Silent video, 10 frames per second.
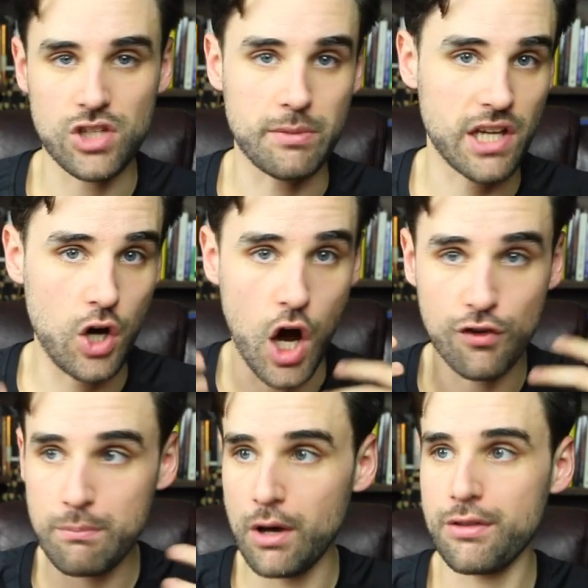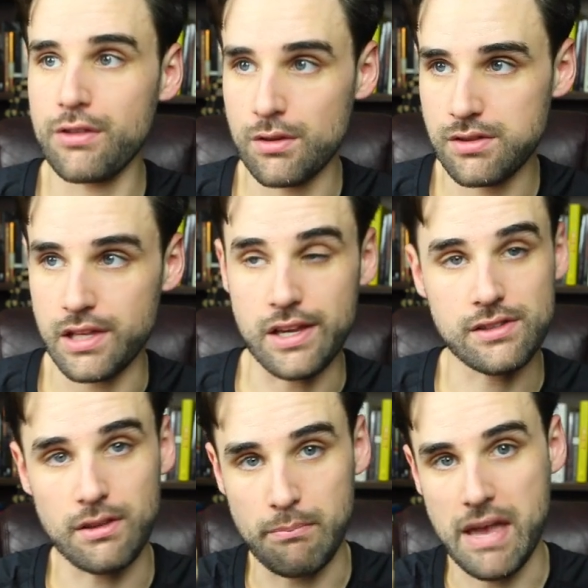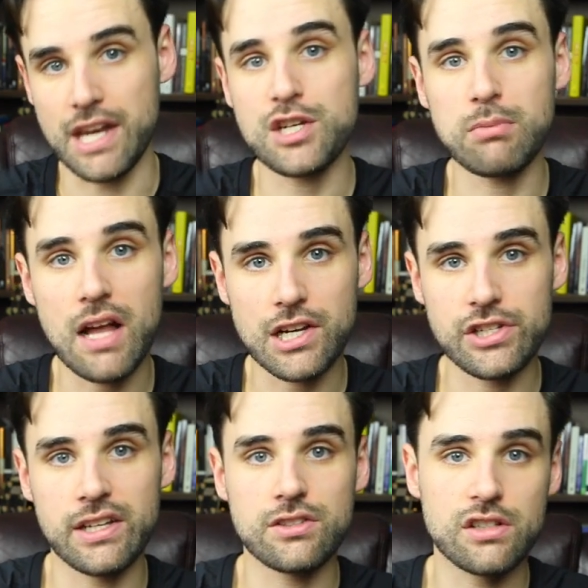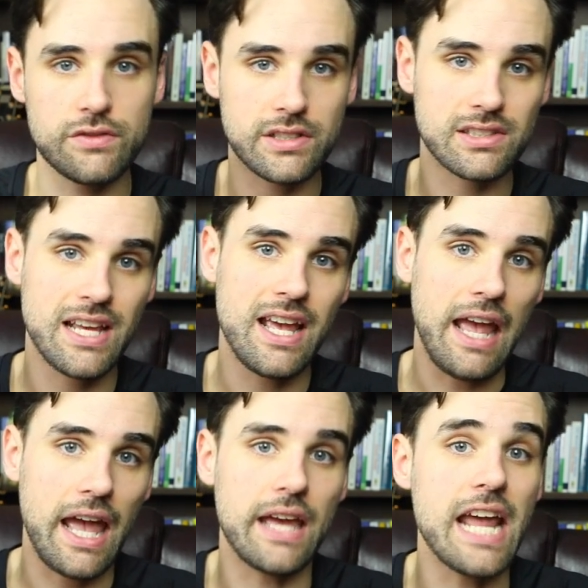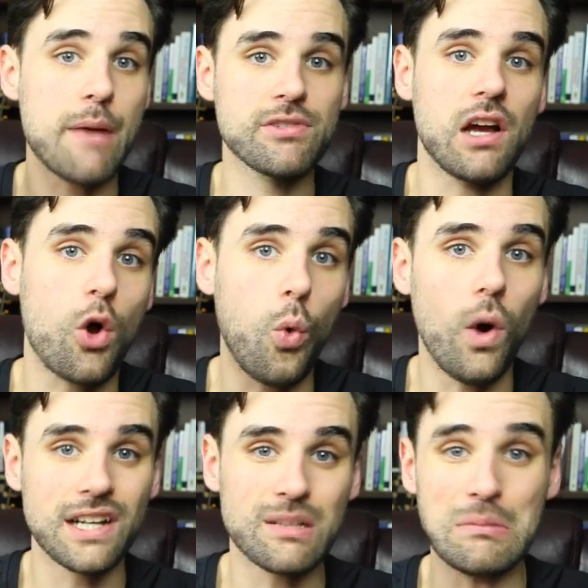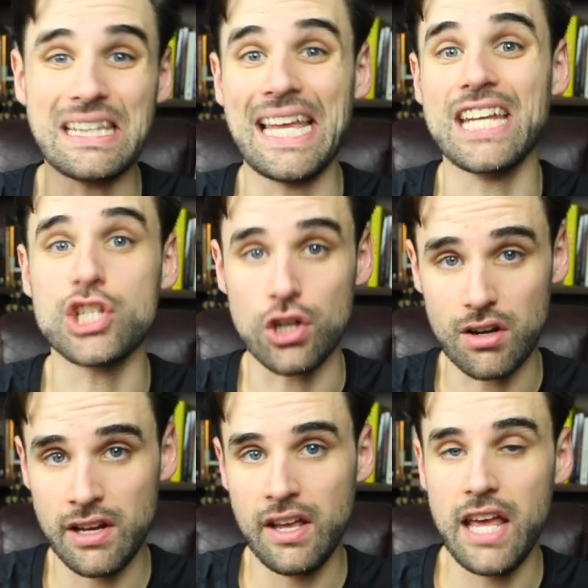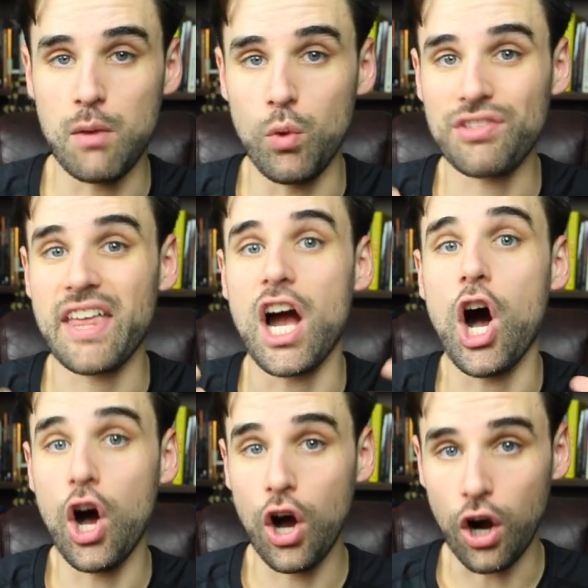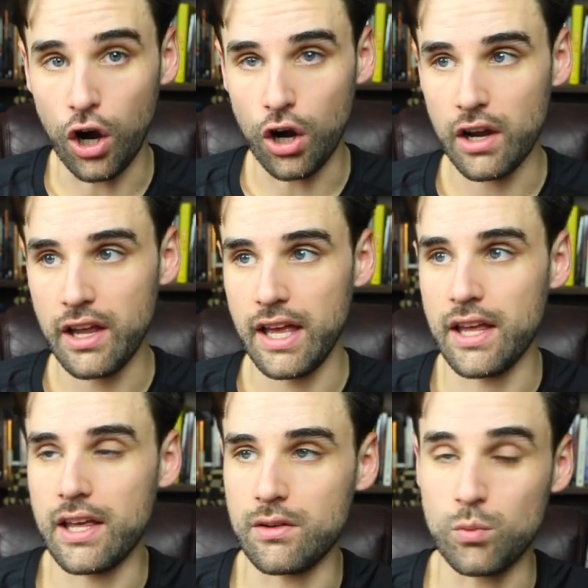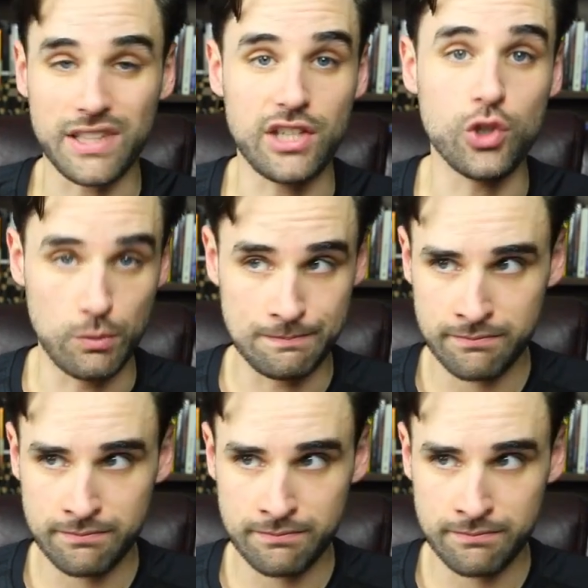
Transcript: So I'm going to go over both of those things the managed blockchain service and Amazon Quantum Ledger and what they are and what they do.